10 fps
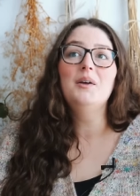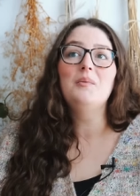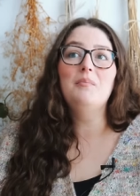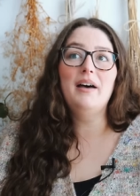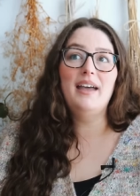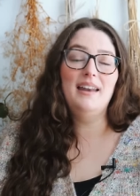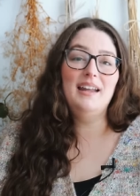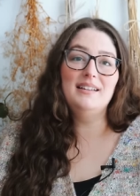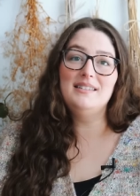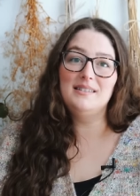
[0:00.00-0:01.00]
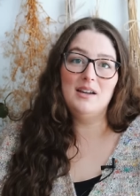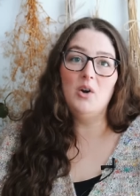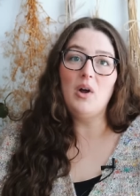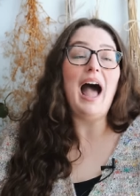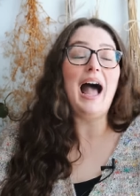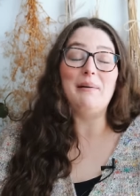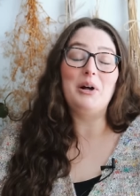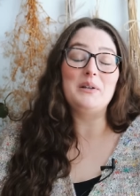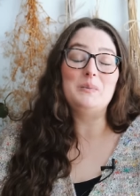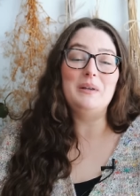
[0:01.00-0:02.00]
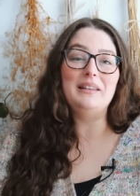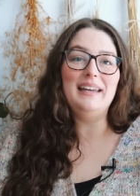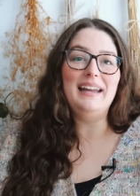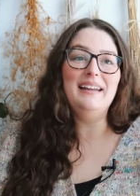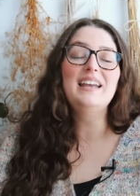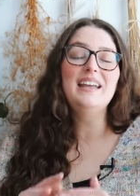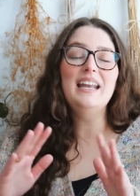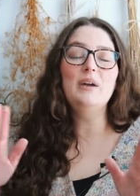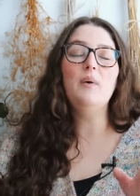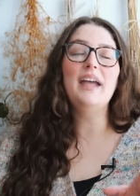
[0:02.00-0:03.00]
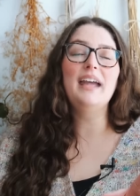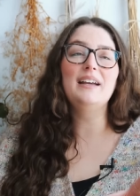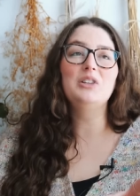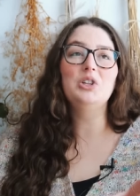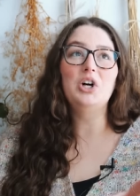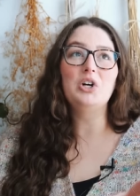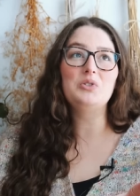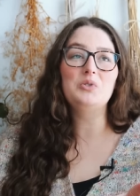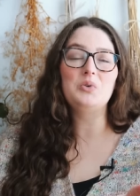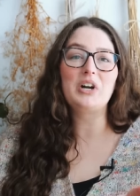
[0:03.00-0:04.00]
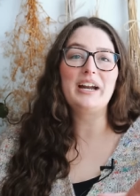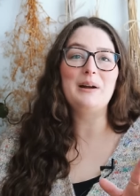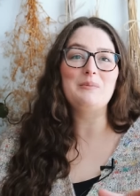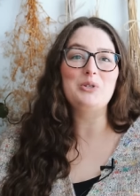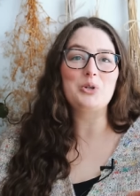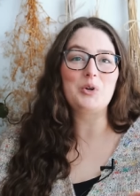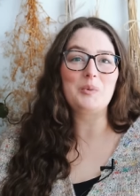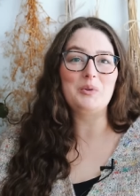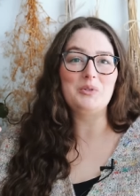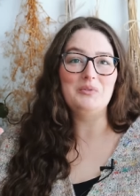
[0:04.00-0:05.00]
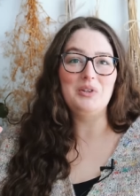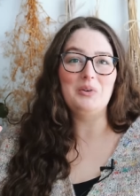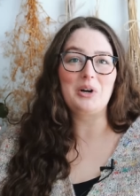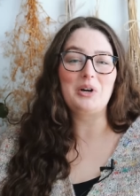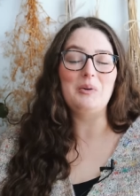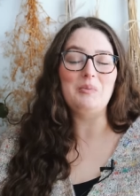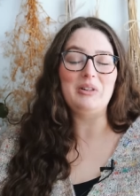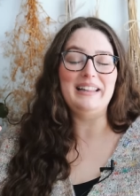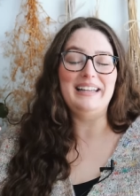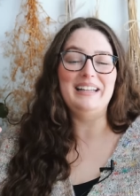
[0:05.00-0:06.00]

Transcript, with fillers: but it's a high possibility. Anyway, long story. I'm sure most of you are completely